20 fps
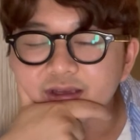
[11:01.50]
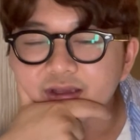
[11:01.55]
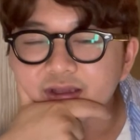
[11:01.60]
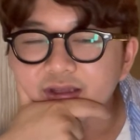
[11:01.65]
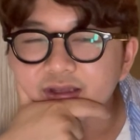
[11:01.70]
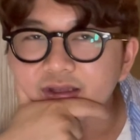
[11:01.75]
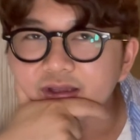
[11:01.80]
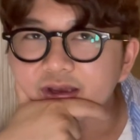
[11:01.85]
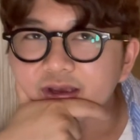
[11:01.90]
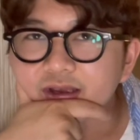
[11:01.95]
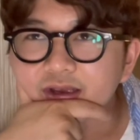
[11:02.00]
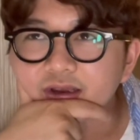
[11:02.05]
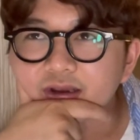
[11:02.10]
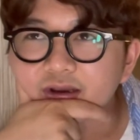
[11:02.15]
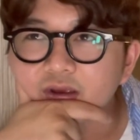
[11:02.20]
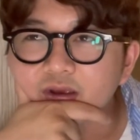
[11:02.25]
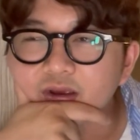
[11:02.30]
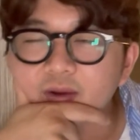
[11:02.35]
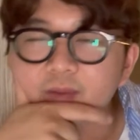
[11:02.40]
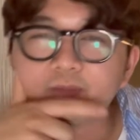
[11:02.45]
like
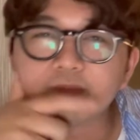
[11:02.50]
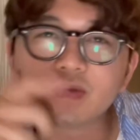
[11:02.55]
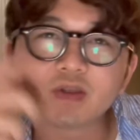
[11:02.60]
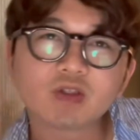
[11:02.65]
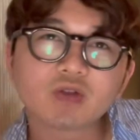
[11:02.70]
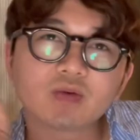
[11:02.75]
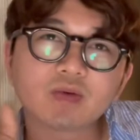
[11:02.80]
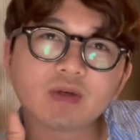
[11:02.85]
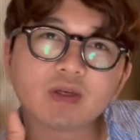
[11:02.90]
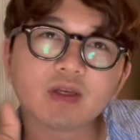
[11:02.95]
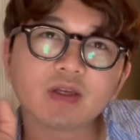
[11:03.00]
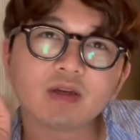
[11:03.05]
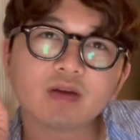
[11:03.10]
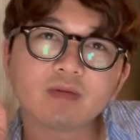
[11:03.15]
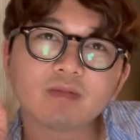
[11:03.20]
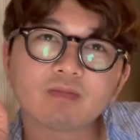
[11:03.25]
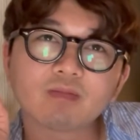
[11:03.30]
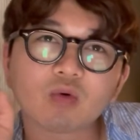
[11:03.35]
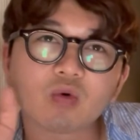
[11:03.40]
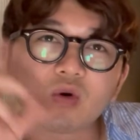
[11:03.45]
in
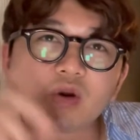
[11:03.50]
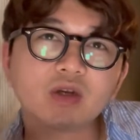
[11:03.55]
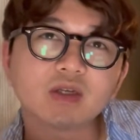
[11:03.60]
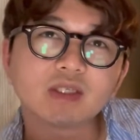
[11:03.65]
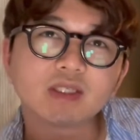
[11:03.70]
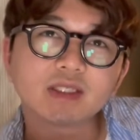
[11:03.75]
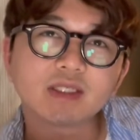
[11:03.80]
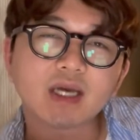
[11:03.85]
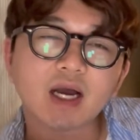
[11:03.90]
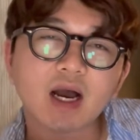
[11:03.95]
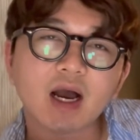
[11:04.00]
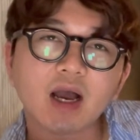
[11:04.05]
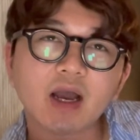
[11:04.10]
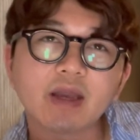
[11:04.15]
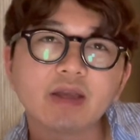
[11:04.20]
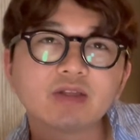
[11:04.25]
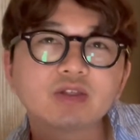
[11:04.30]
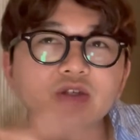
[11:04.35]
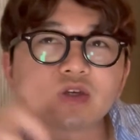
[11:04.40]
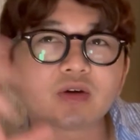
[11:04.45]
between Born to
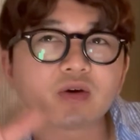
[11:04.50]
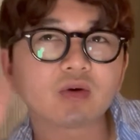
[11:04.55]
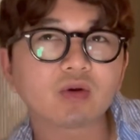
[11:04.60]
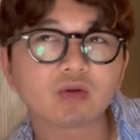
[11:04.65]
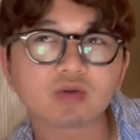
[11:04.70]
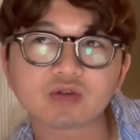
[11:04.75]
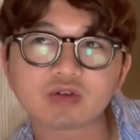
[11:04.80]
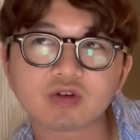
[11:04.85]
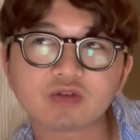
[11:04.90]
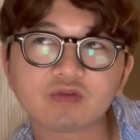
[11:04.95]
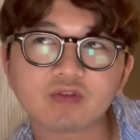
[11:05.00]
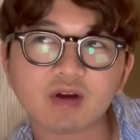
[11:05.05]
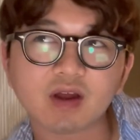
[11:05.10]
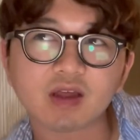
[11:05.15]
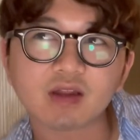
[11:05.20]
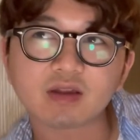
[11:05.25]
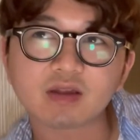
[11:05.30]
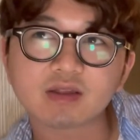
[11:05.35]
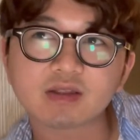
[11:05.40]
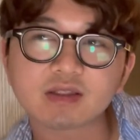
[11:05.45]
Die to
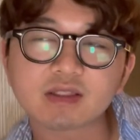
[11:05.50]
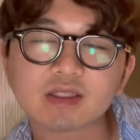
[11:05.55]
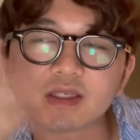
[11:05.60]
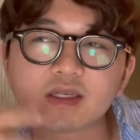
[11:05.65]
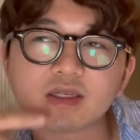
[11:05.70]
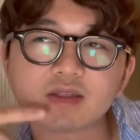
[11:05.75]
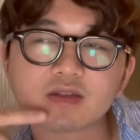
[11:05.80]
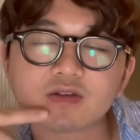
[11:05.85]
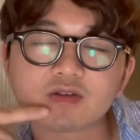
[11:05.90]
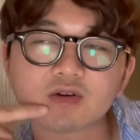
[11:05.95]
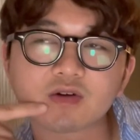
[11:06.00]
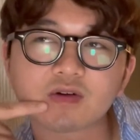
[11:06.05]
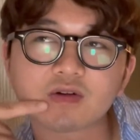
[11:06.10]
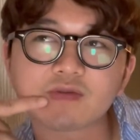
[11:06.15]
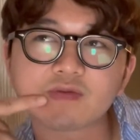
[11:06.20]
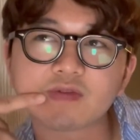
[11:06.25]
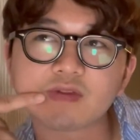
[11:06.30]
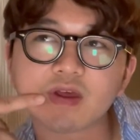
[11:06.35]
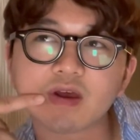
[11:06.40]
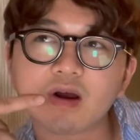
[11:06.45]
Ultraviolence and sort
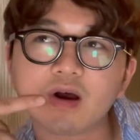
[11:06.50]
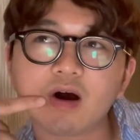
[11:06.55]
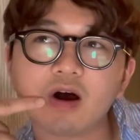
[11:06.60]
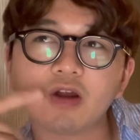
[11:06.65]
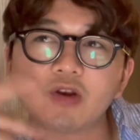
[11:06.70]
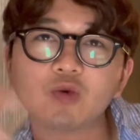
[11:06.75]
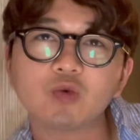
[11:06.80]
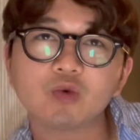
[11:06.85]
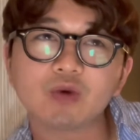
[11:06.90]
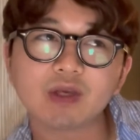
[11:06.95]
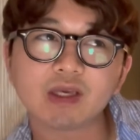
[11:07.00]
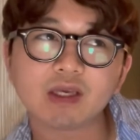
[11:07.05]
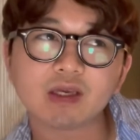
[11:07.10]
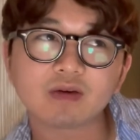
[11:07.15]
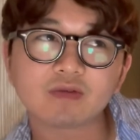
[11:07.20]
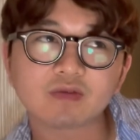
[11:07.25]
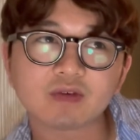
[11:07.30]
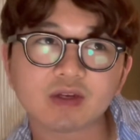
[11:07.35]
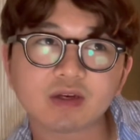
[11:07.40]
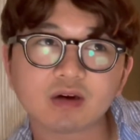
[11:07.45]
of the ennui
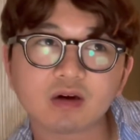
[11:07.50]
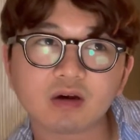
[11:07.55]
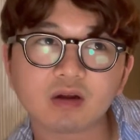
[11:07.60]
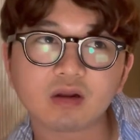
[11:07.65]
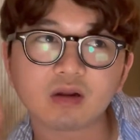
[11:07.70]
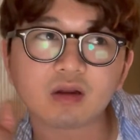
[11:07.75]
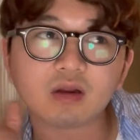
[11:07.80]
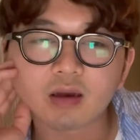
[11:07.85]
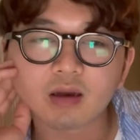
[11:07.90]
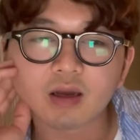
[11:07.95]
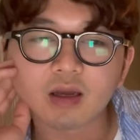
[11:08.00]
of it all.